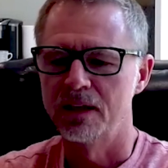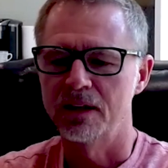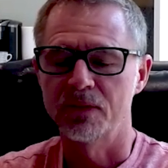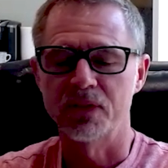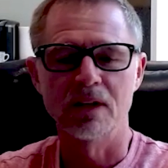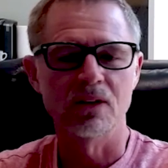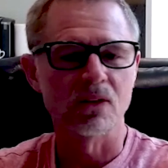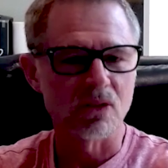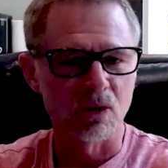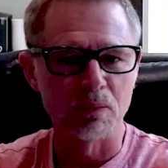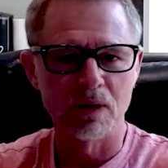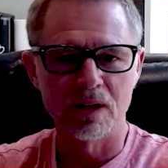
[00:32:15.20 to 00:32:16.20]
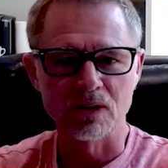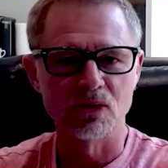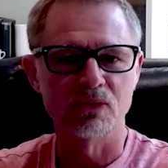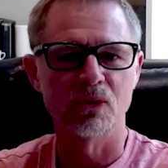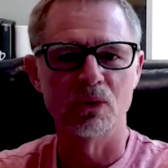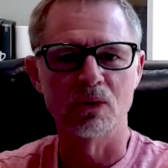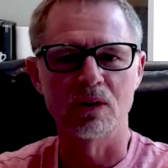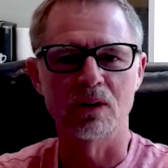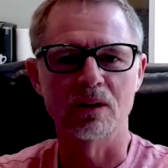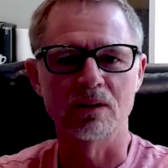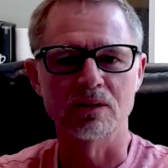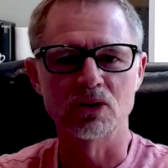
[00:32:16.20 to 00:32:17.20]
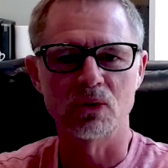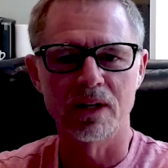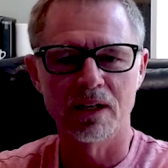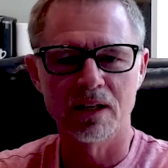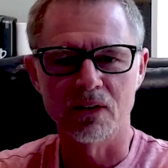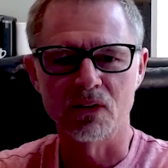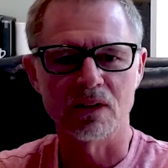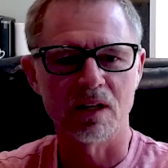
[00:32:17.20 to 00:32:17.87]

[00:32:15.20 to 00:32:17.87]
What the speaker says: Thank you so much for joining us.